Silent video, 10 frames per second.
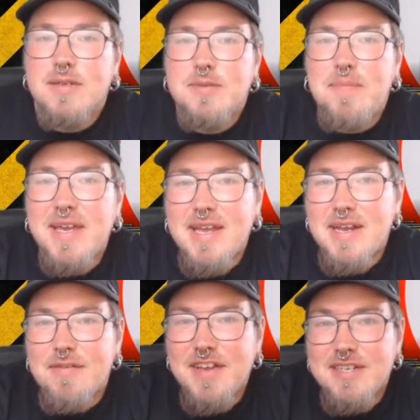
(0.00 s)

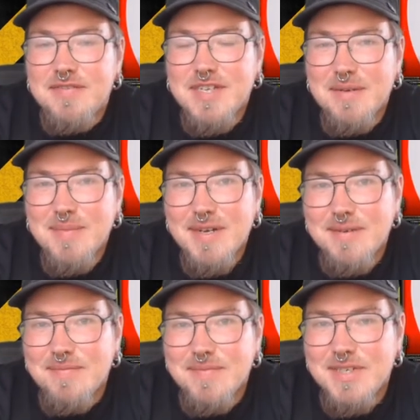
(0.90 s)
Speaking of Age of
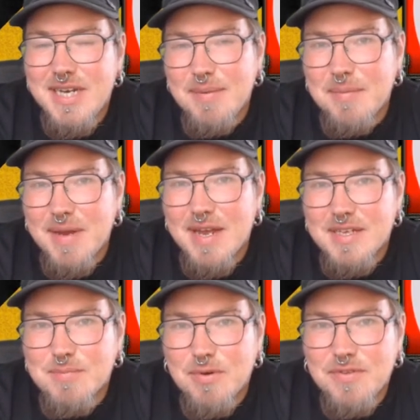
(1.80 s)
Sigmar, Sleeping Bear
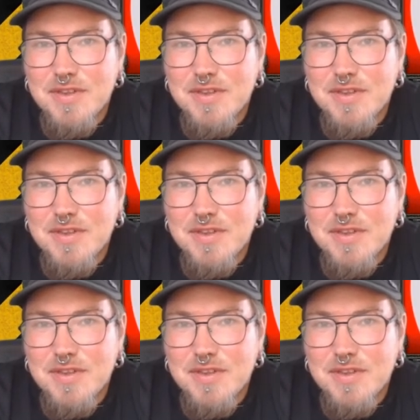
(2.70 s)
has bought the